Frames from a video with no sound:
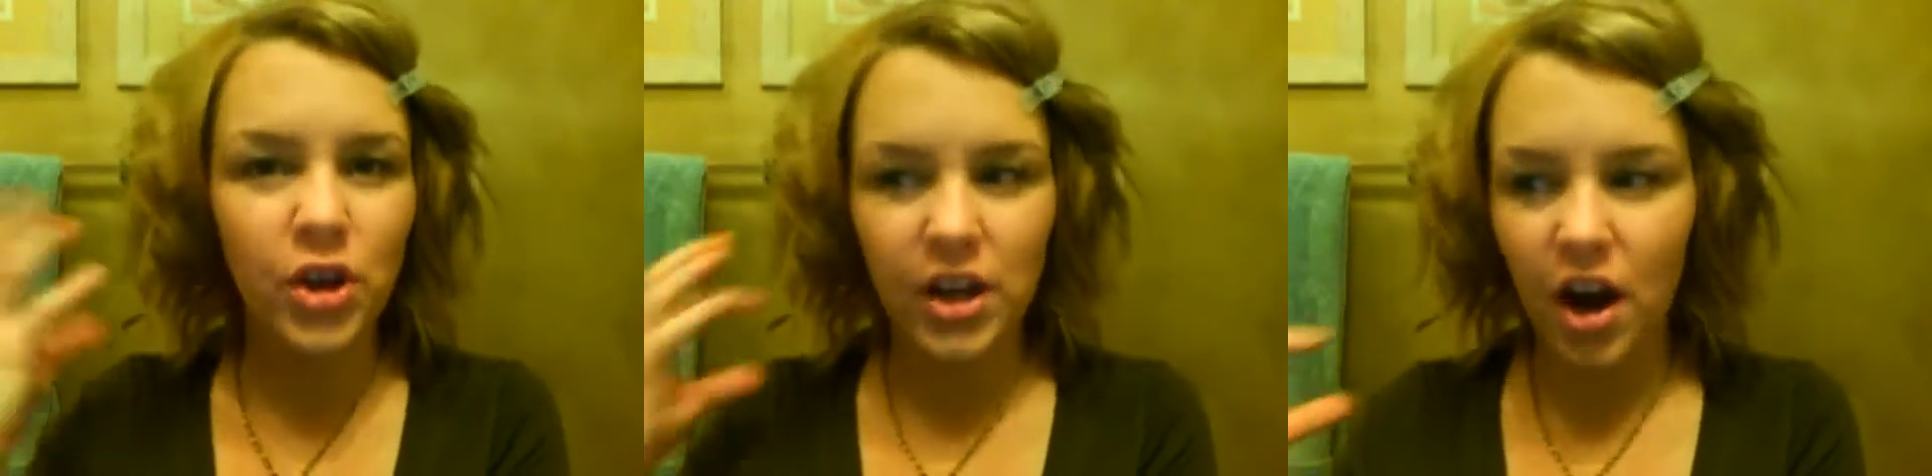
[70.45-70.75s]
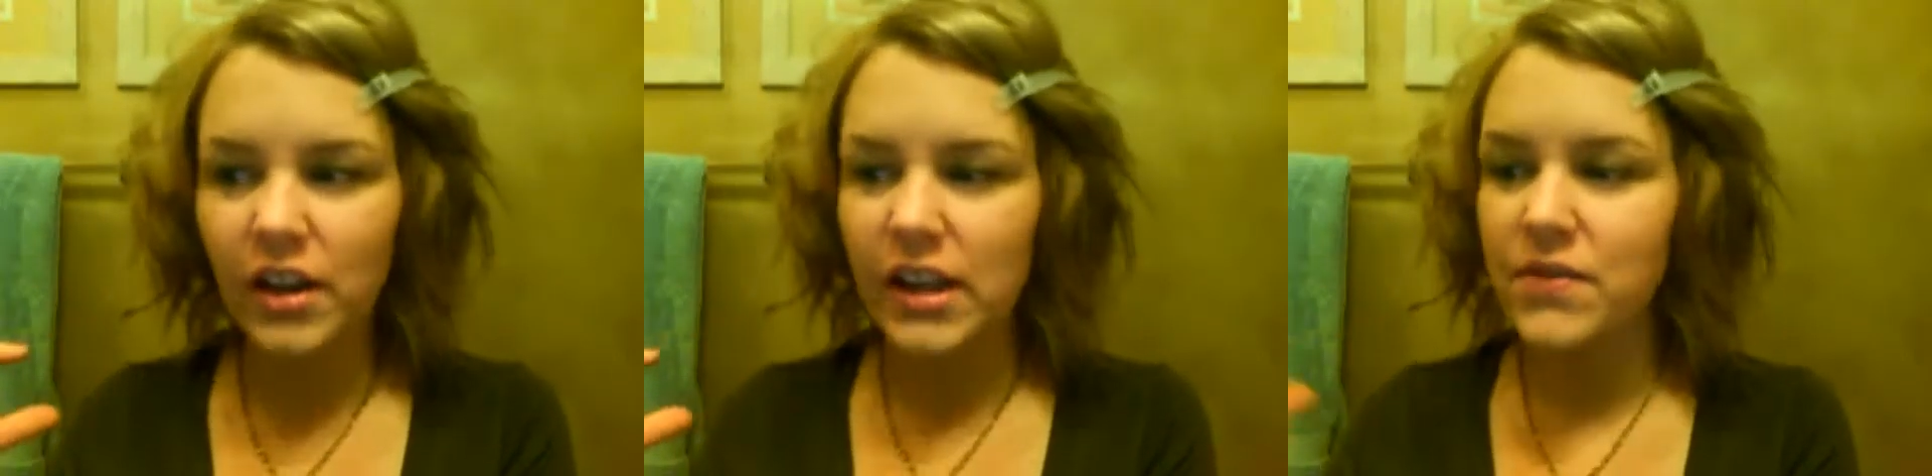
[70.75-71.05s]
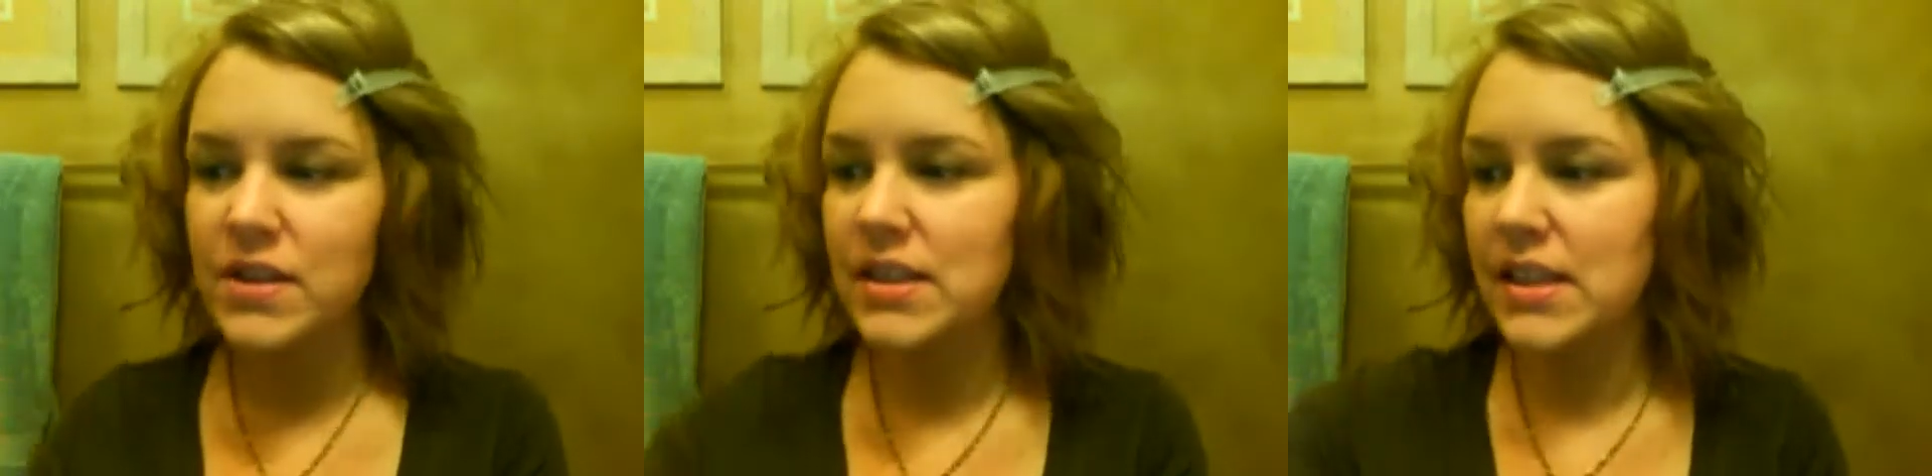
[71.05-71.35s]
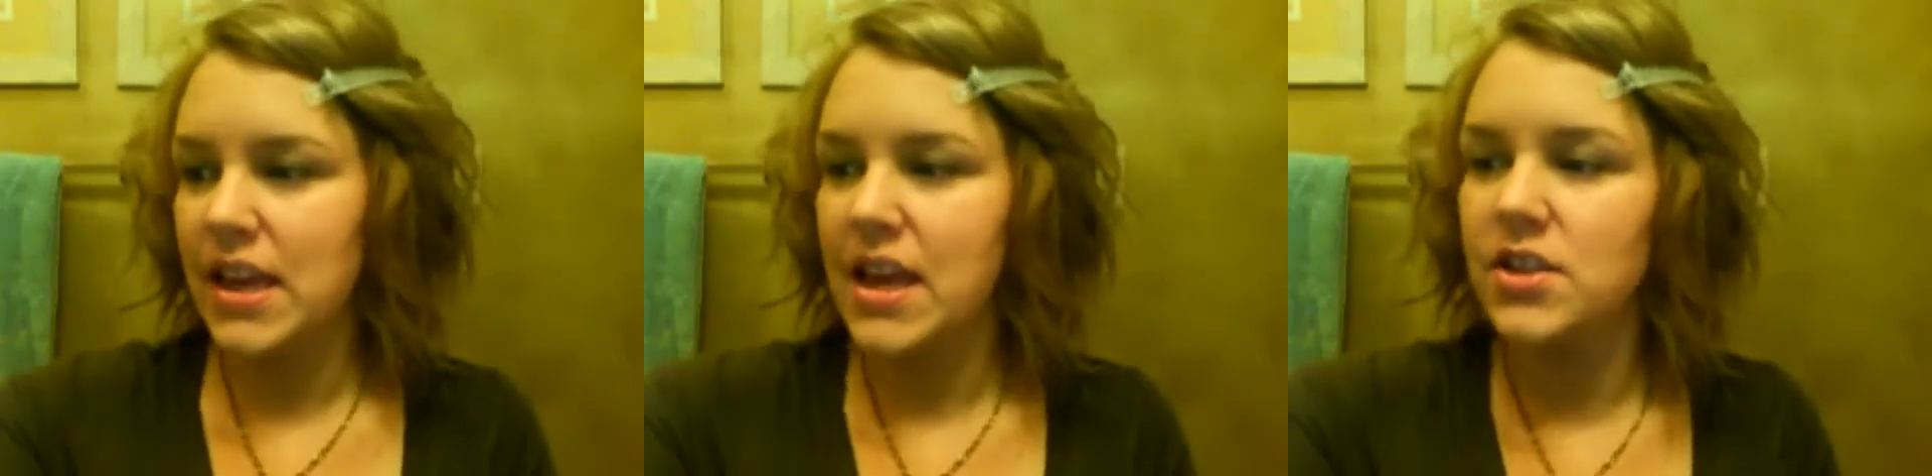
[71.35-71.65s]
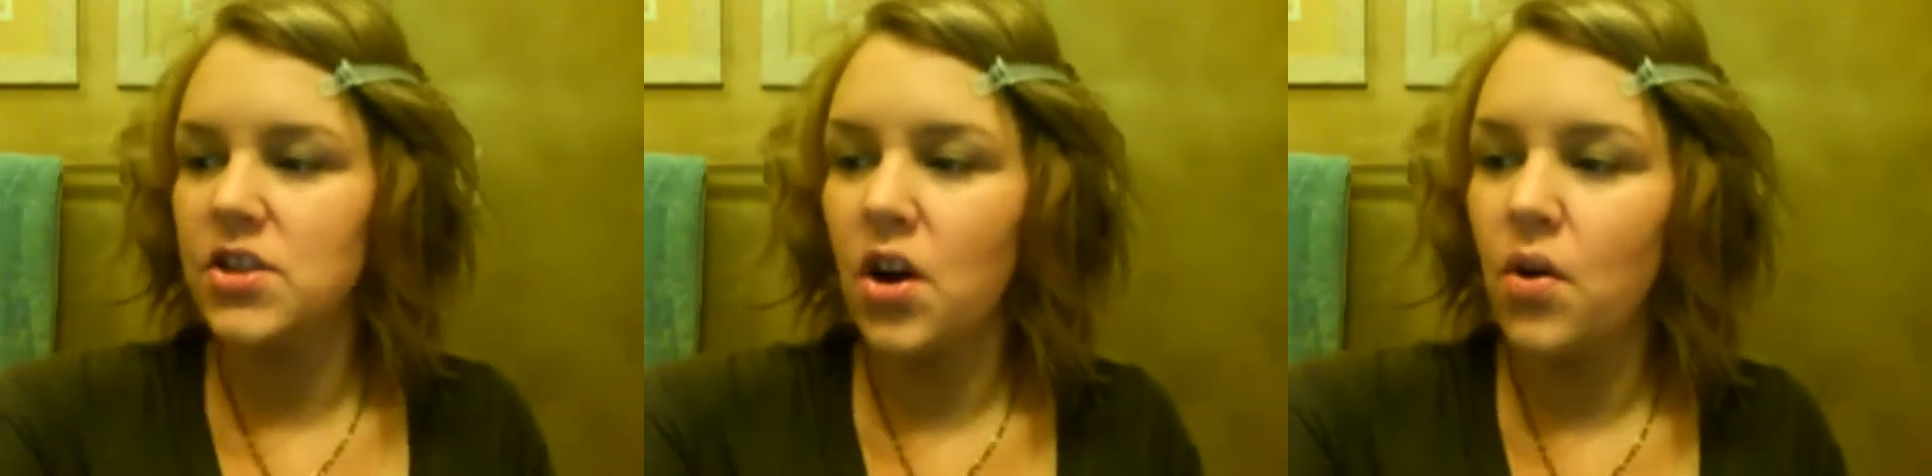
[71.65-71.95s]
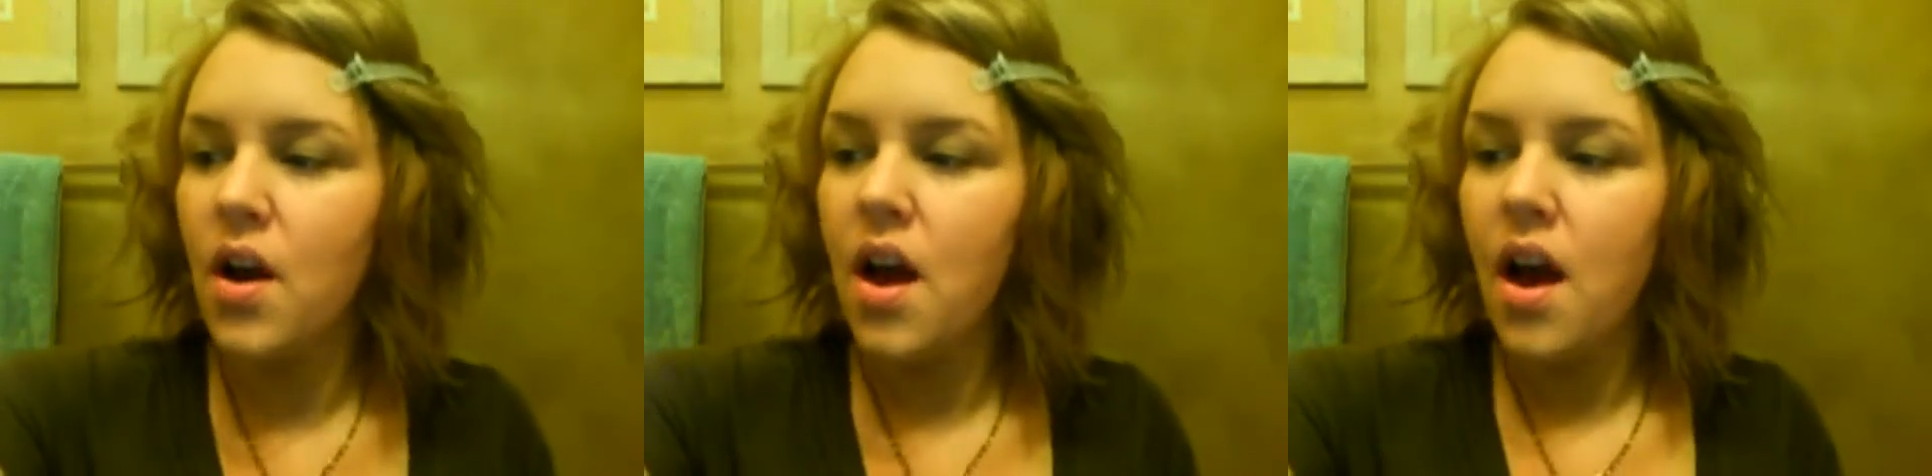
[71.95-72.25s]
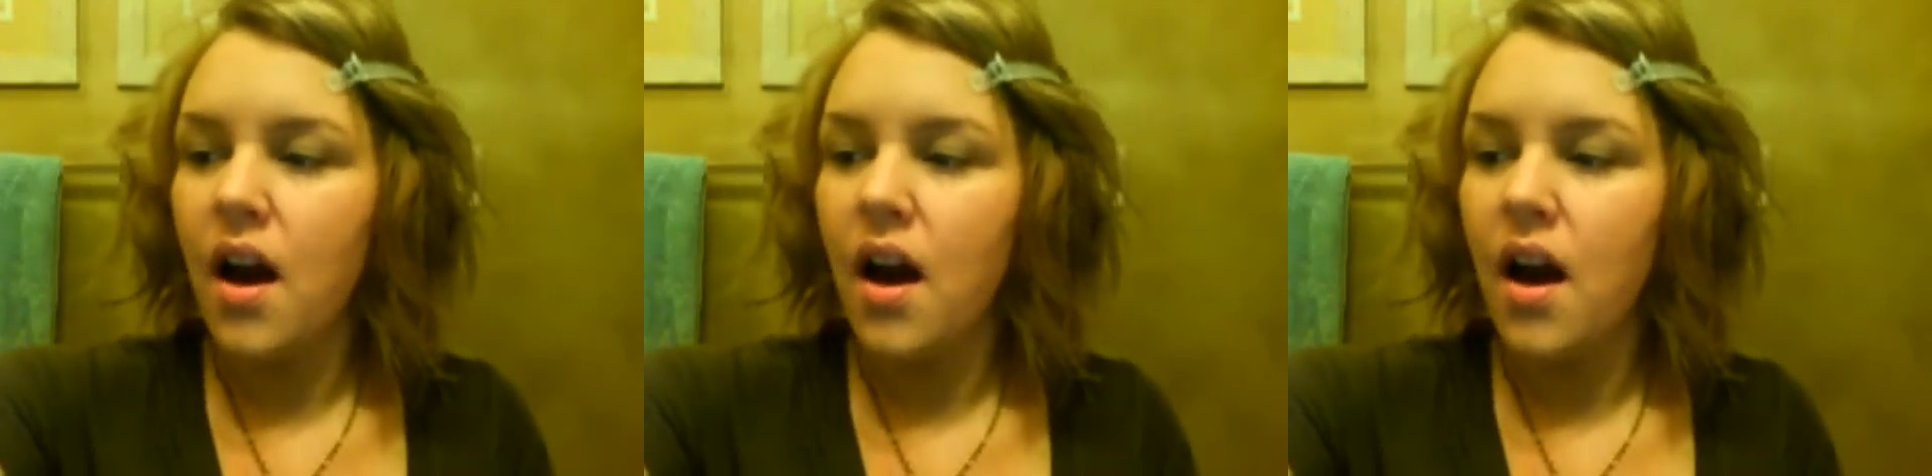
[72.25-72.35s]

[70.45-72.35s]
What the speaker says: You can hardly even see it, so,